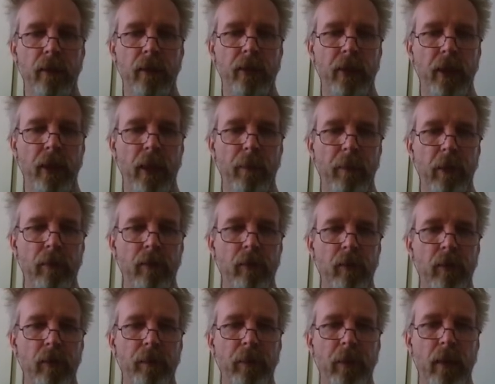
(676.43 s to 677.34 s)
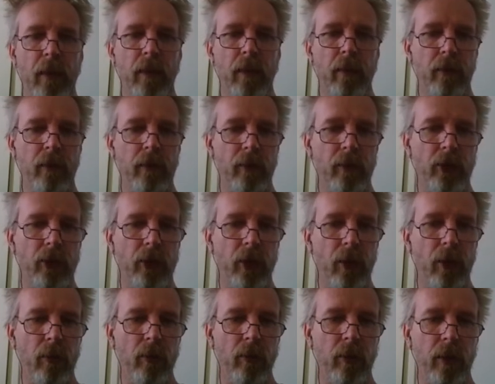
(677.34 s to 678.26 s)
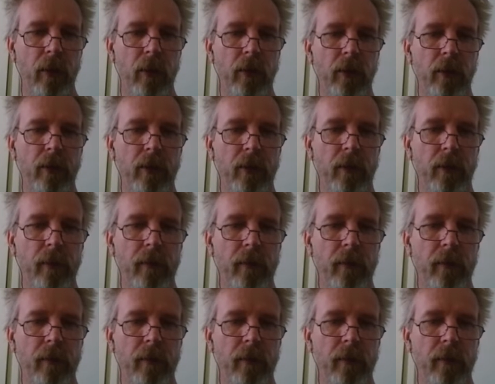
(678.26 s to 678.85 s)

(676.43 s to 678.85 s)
JPEG Repair shows us